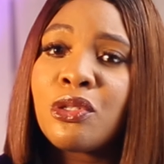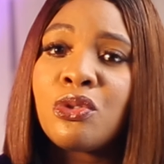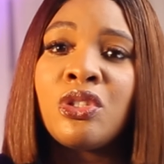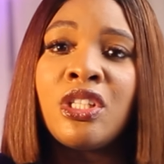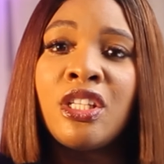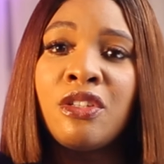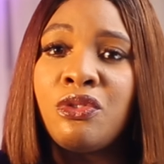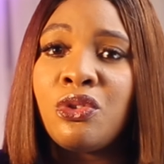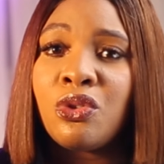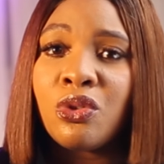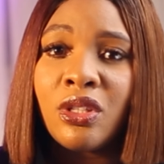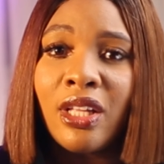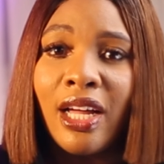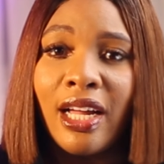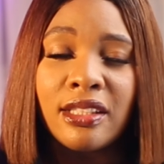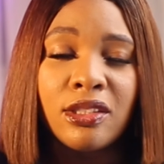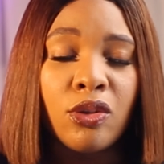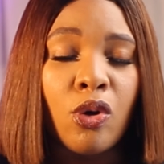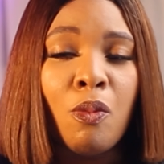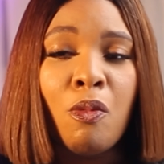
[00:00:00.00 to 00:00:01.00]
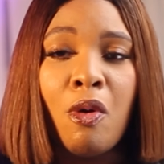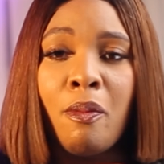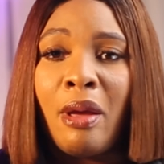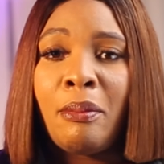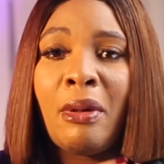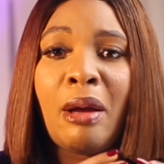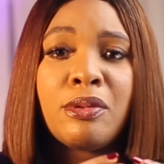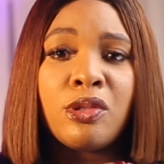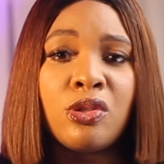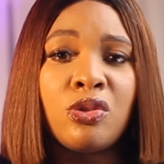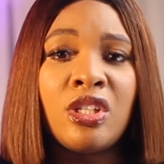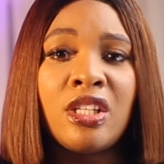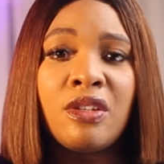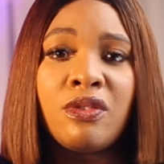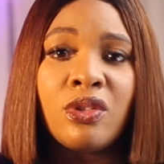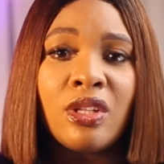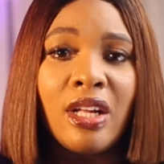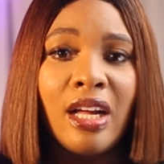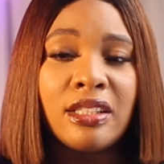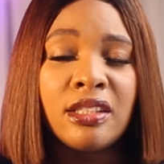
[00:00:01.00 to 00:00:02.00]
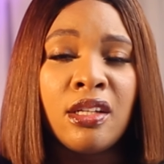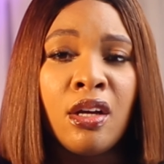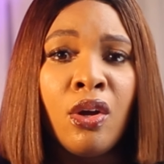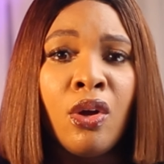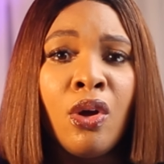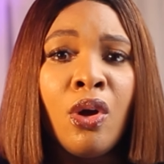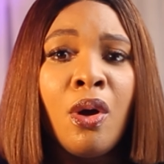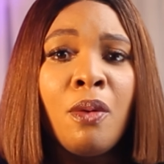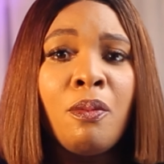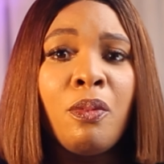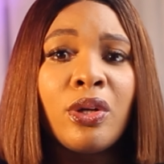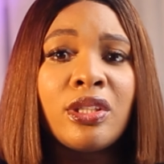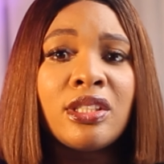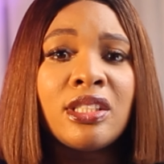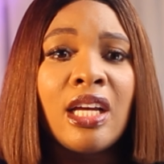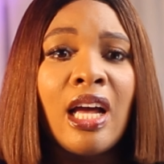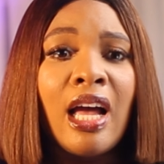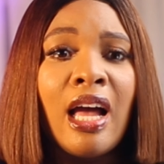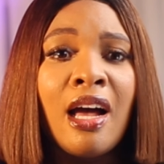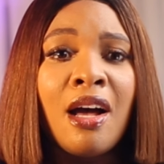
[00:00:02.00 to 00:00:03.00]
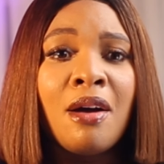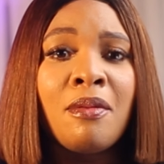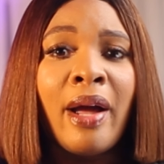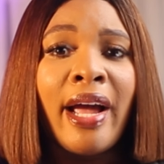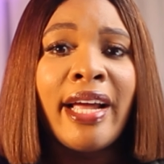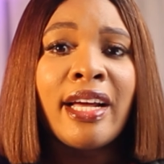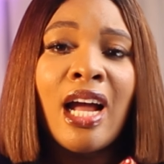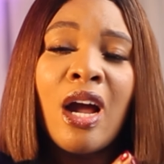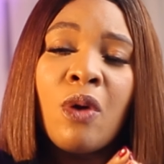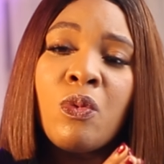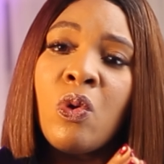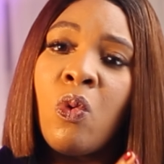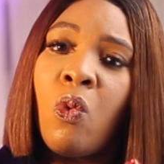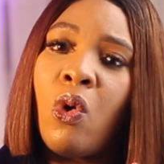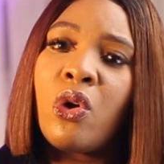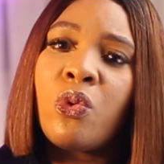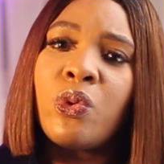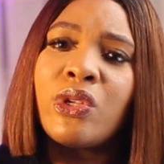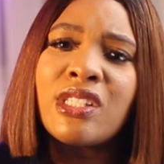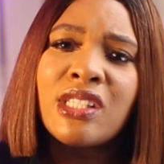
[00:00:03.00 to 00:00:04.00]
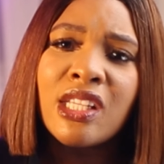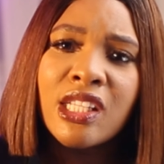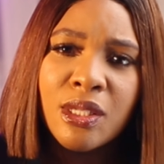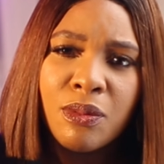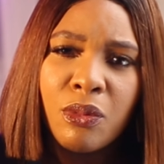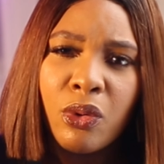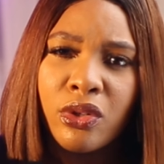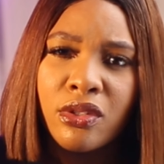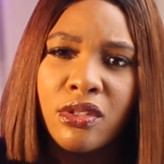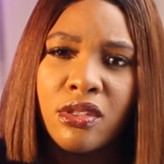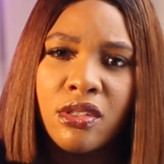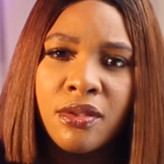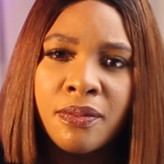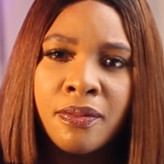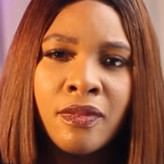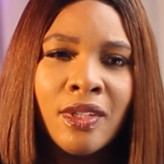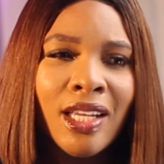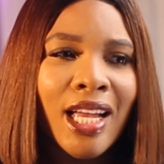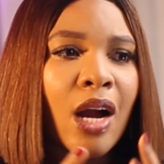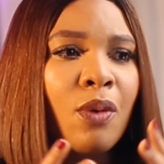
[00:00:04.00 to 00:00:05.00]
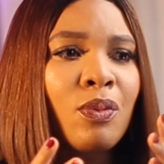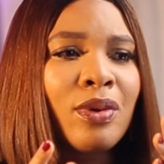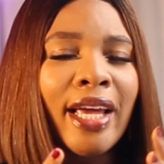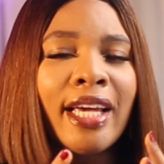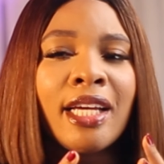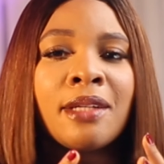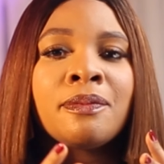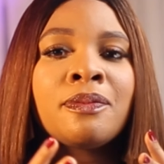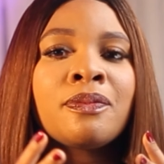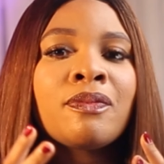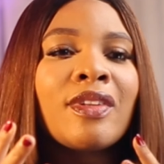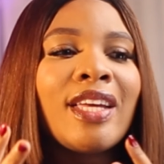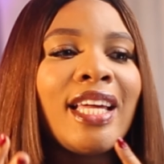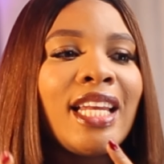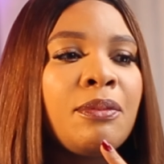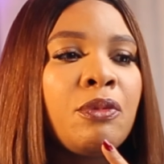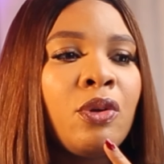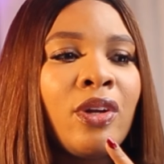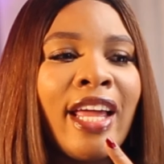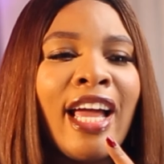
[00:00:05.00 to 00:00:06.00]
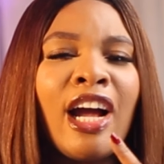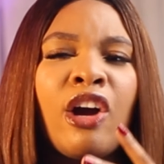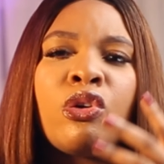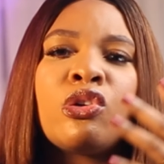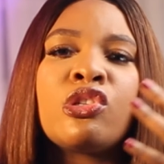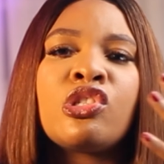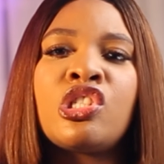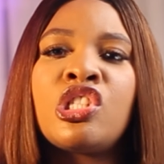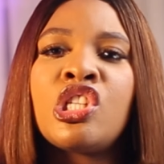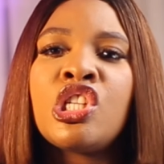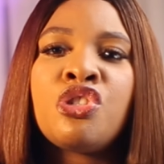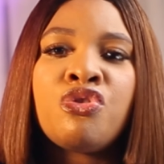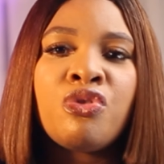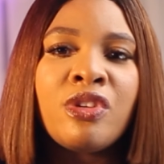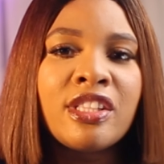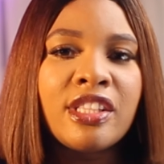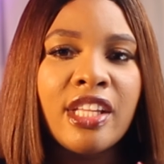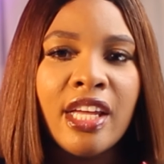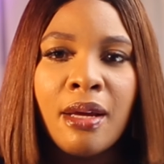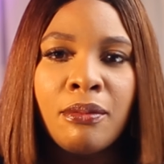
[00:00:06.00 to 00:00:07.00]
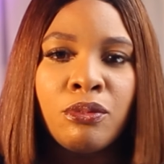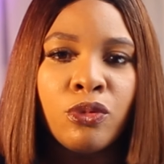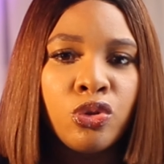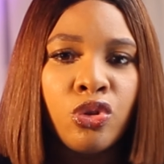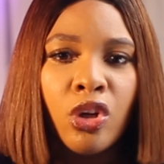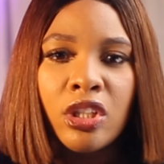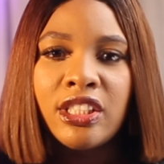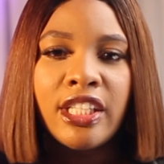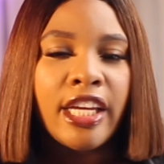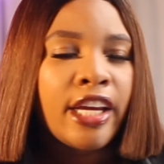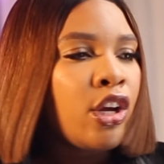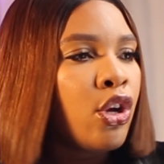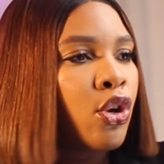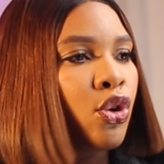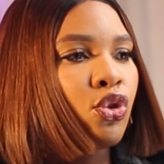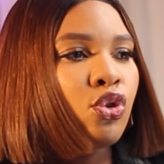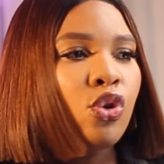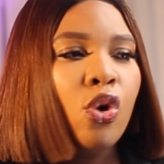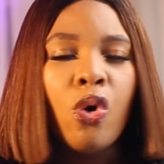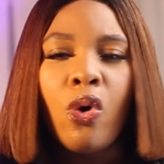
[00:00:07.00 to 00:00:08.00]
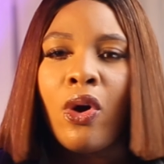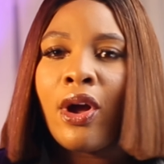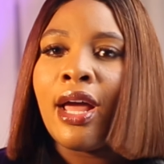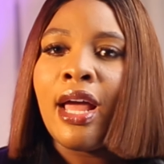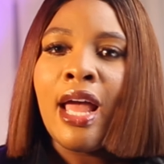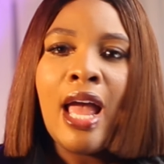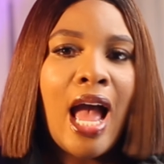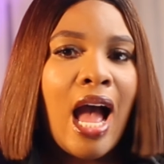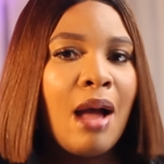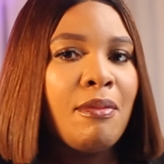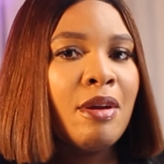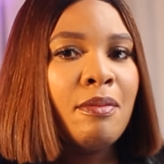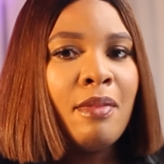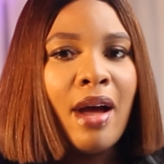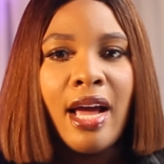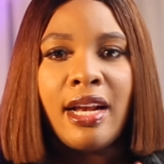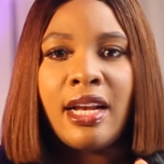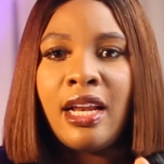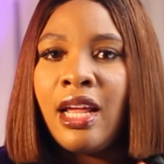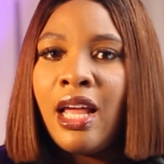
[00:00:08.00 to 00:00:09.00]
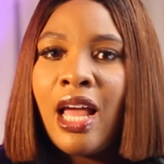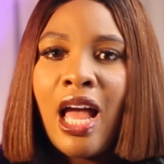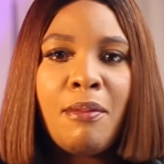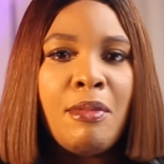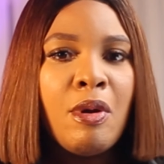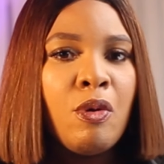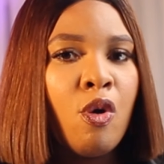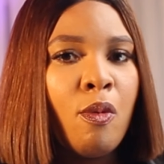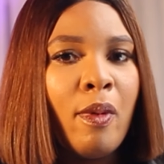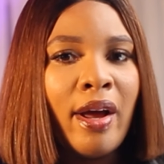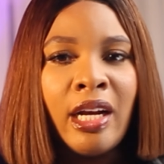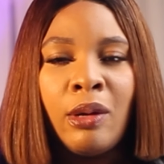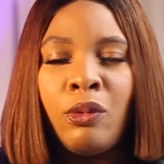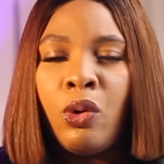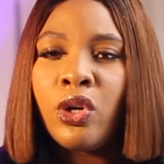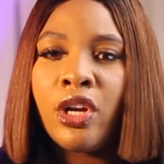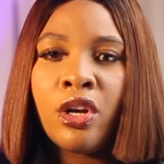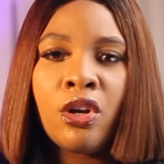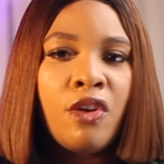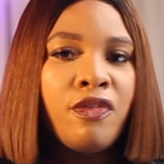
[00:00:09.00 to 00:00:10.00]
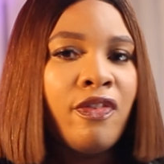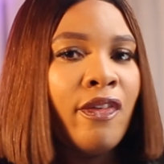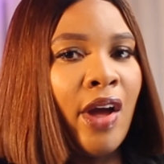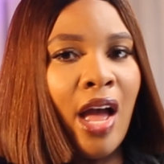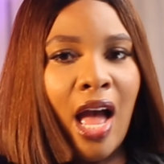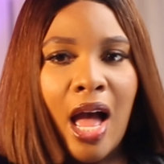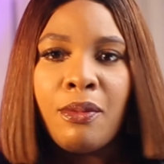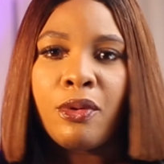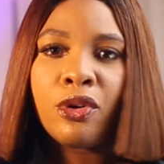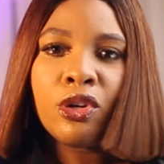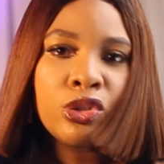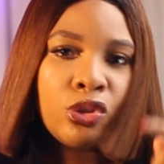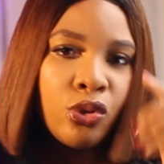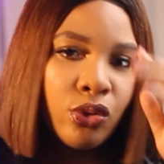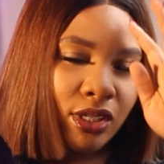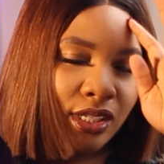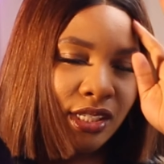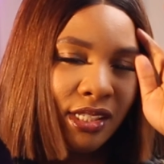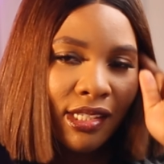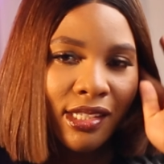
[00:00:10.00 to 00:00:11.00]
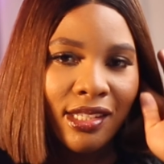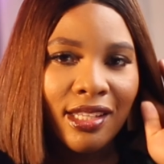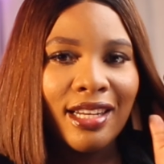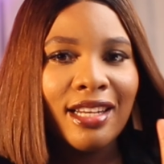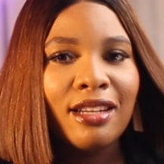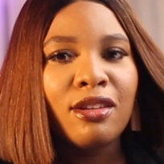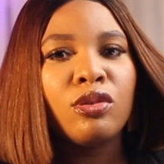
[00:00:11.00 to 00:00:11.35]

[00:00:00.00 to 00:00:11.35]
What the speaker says: to give you that, or Mommy, I'm happy to give you that, but I can only work with 6 months. I'm like, let them know they are considering them. Don't just say, no, I'm a man, I'm a woman, I'm old enough, I'm going to do this.